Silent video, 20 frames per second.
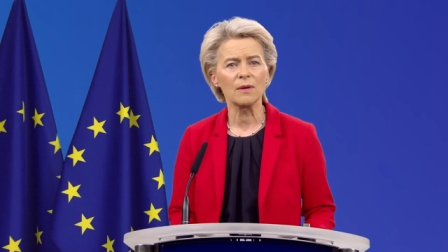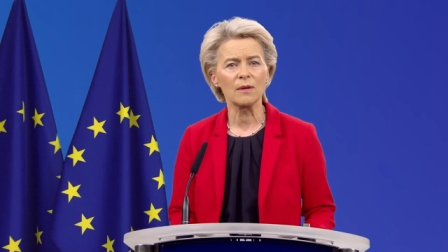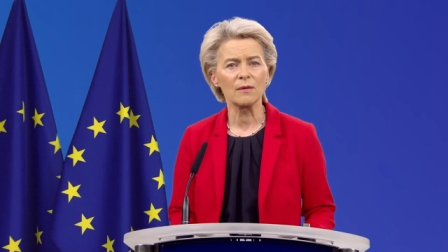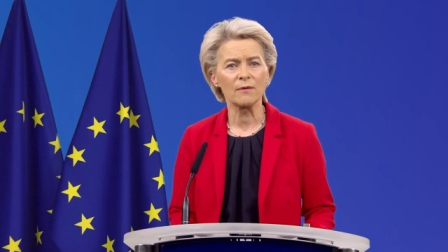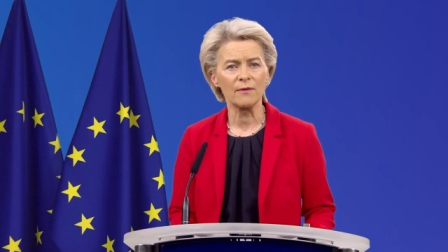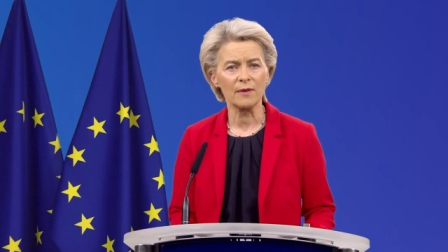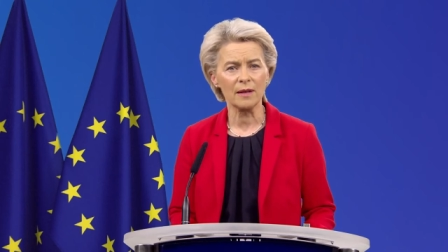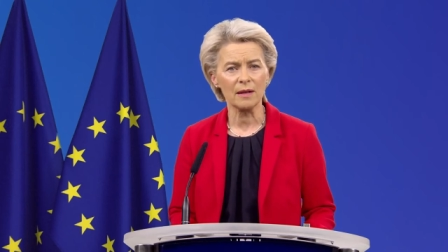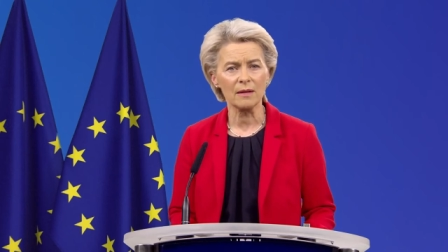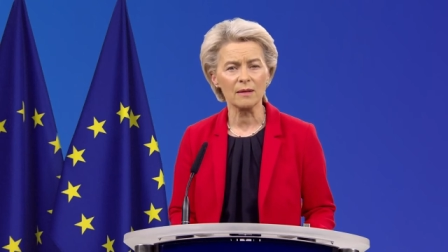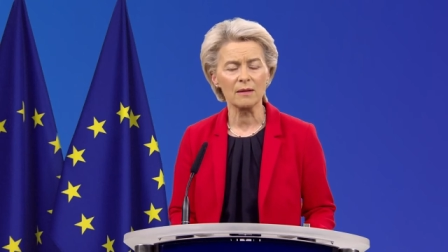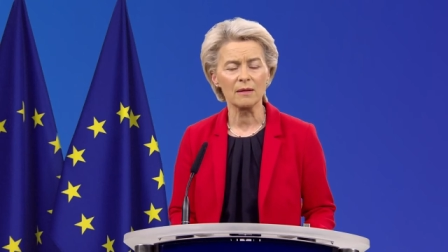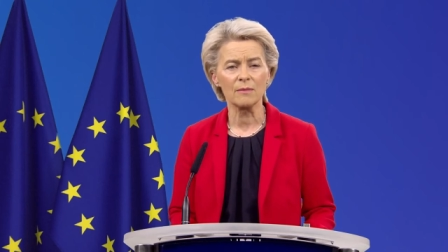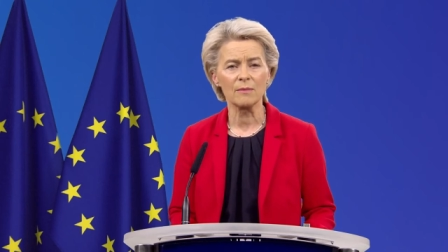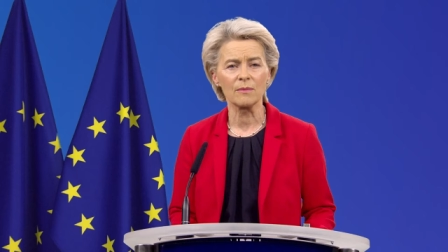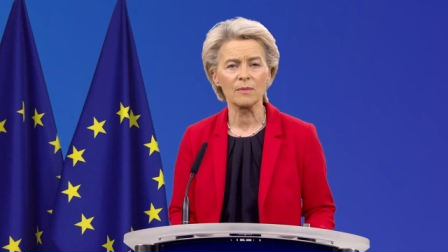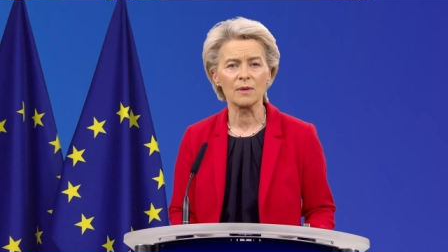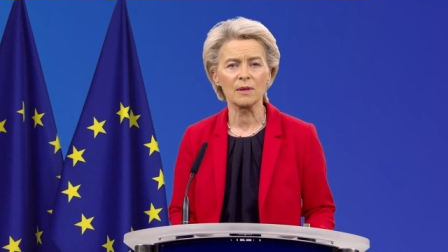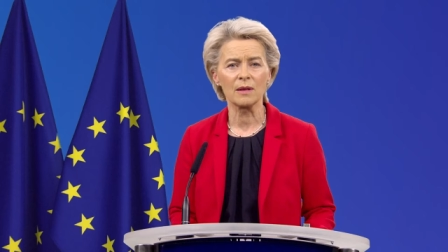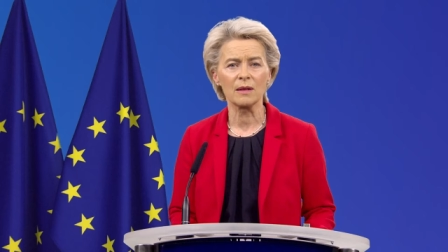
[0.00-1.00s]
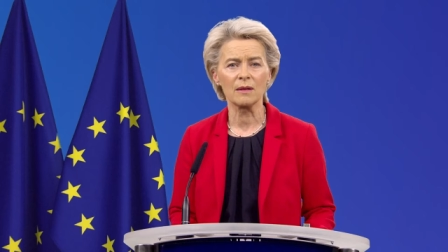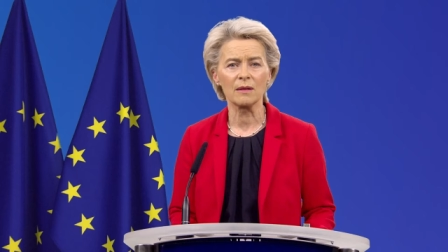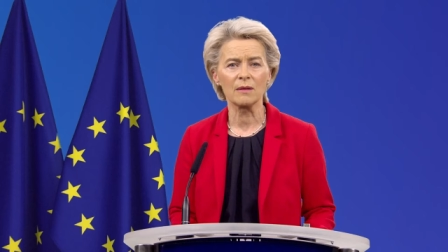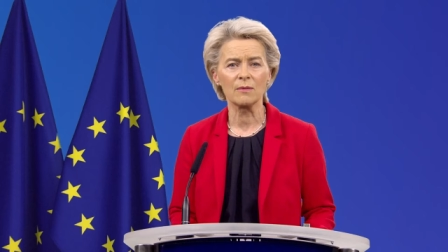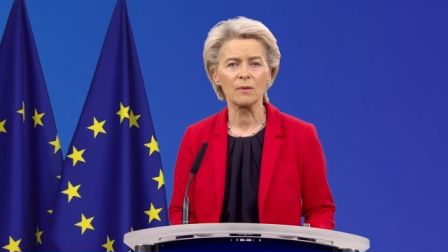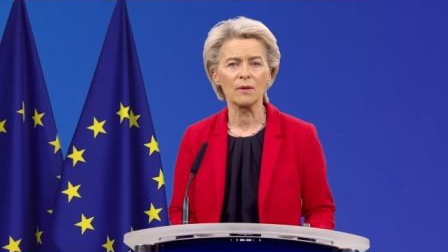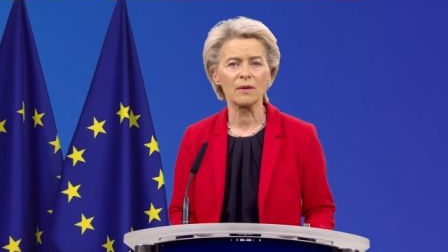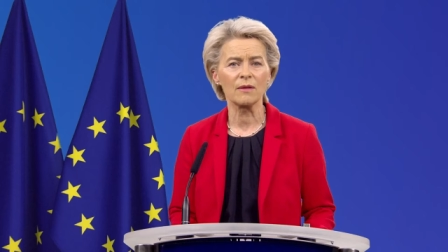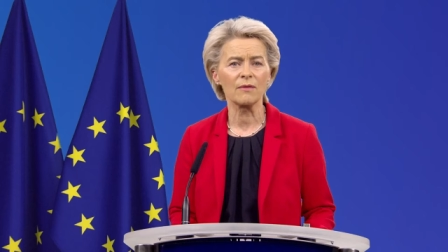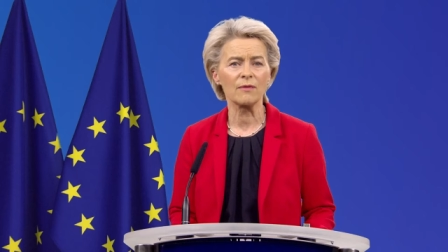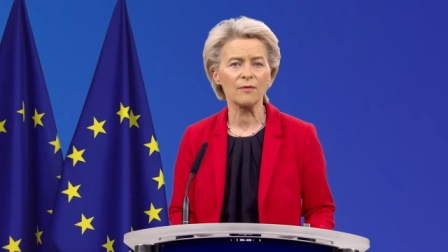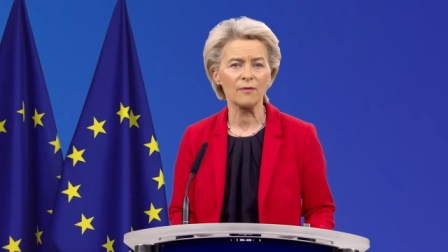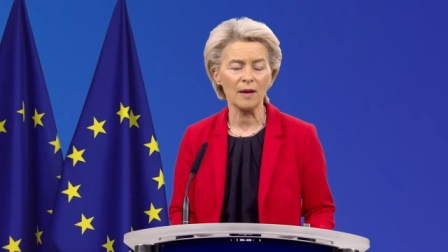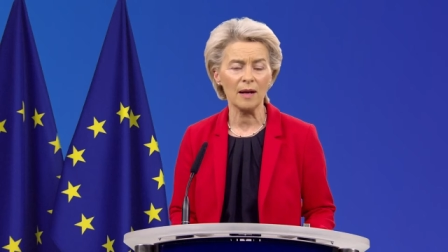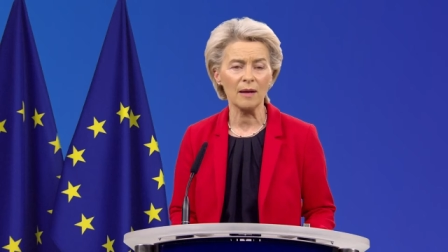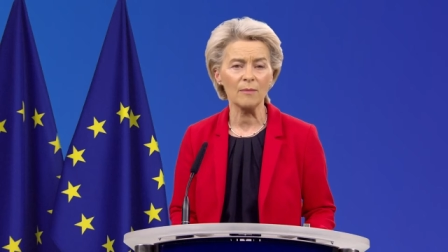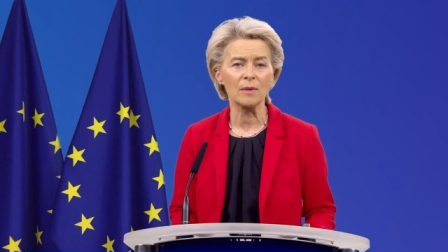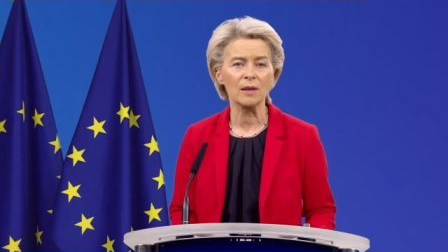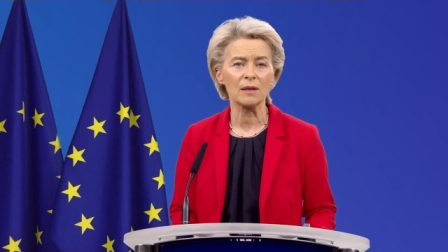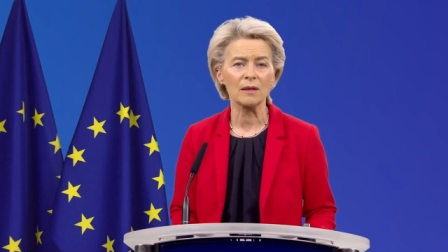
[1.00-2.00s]
the victims and with the
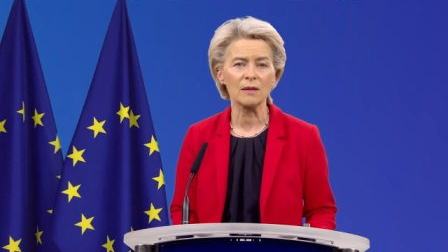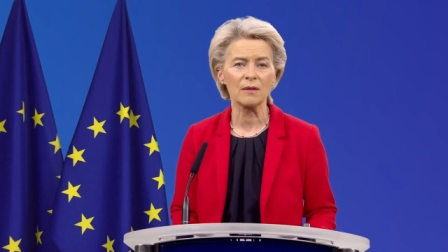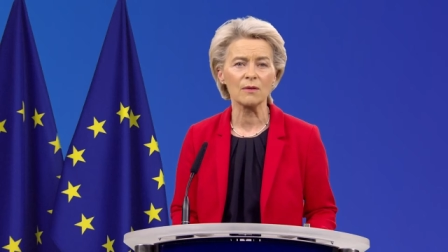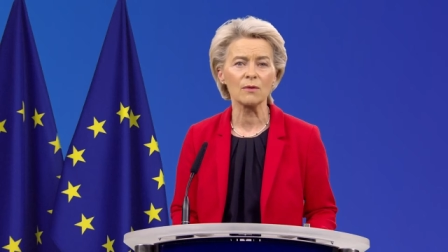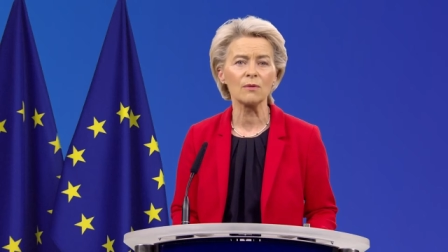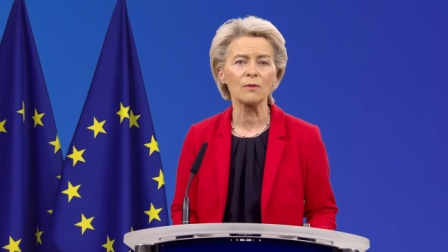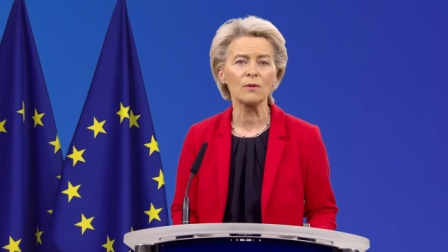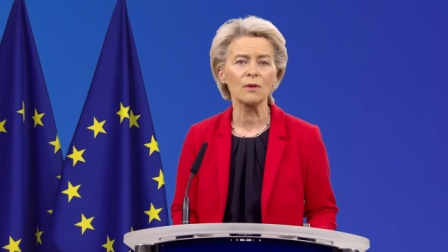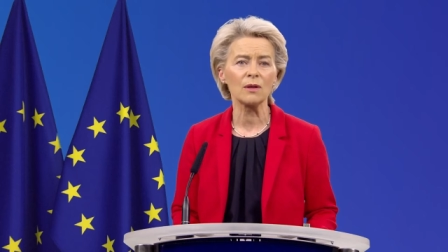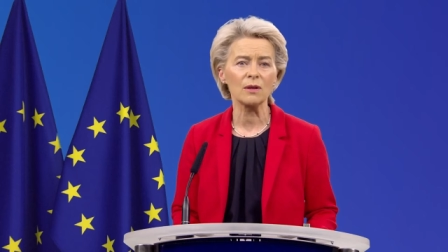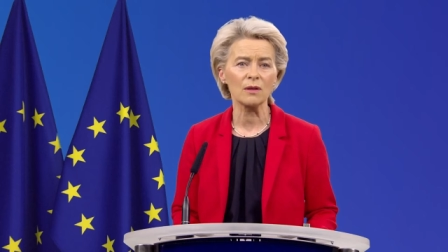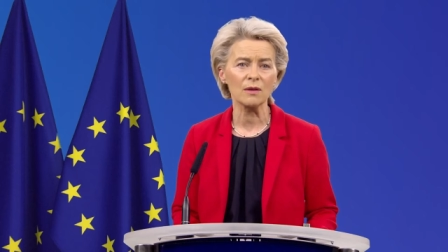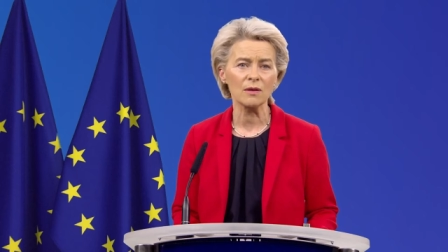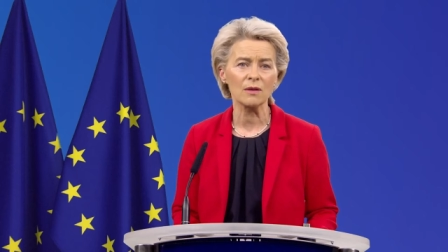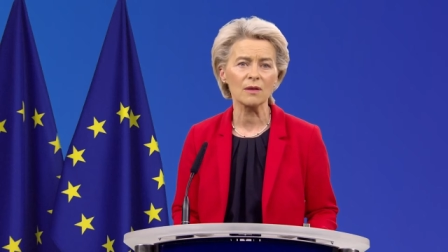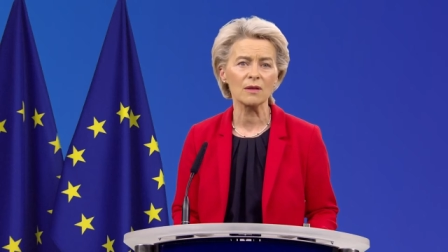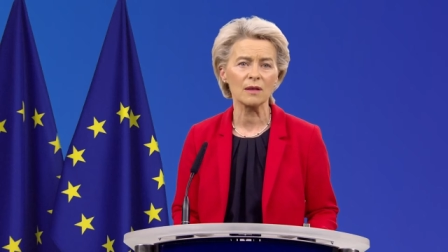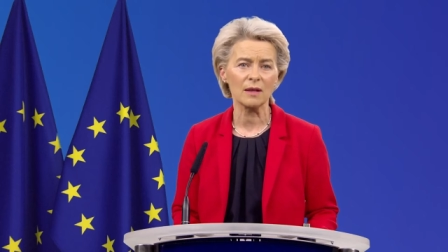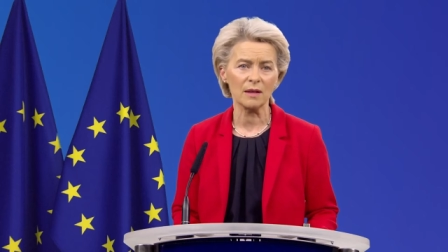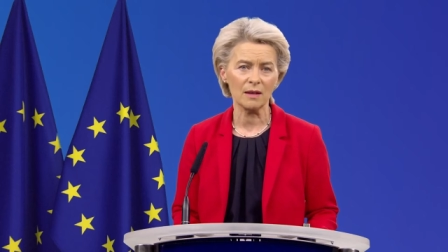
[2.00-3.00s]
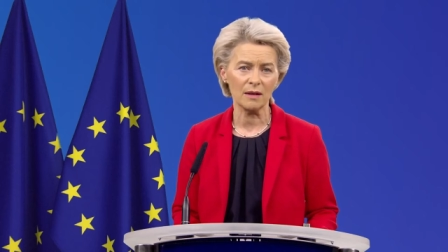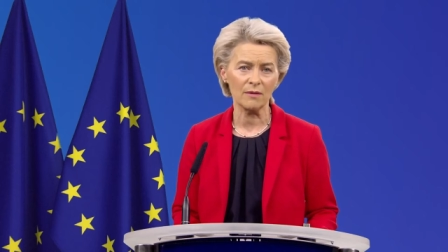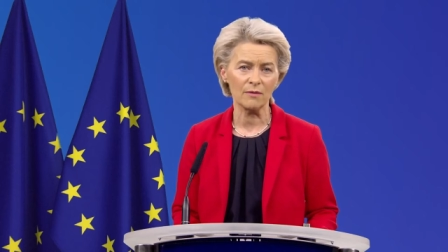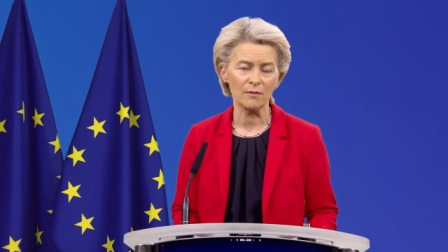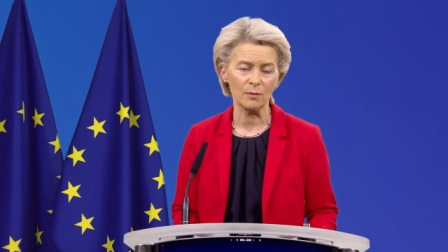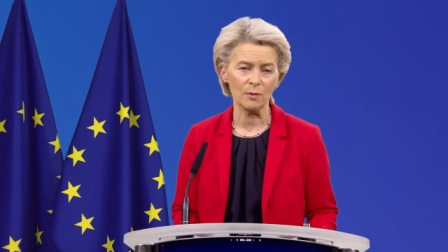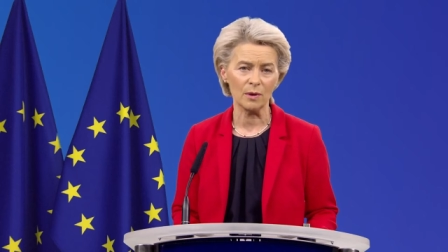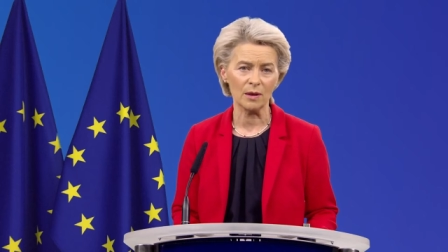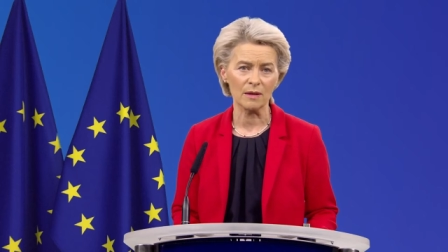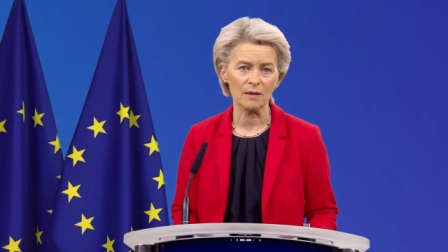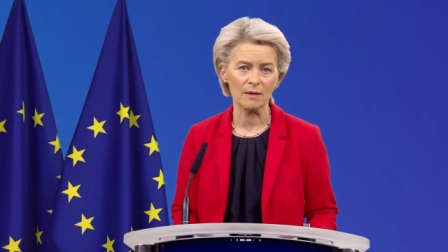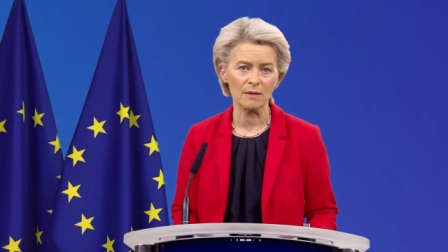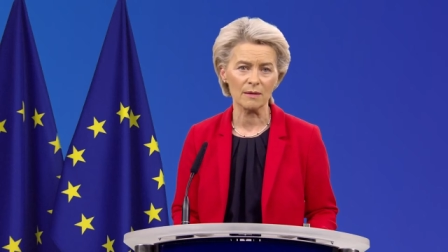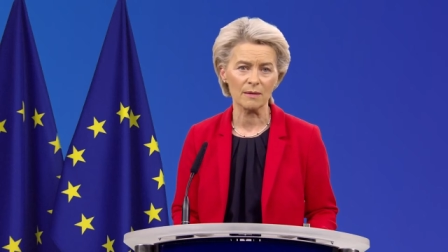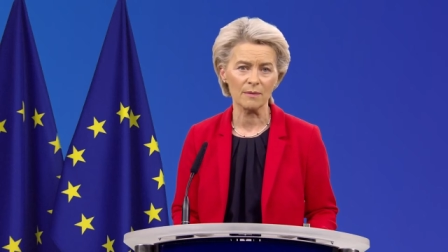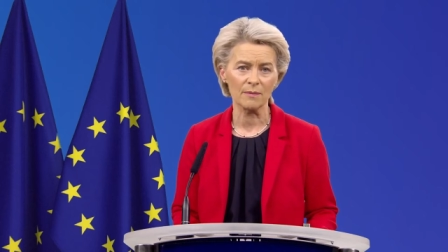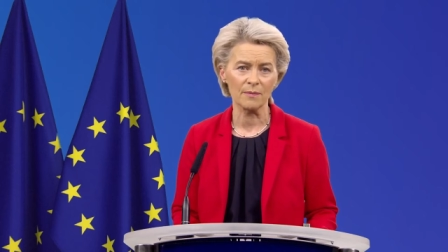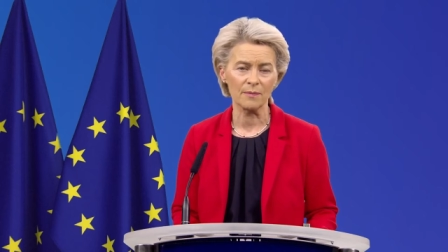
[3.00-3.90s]
families who lost their loved ones.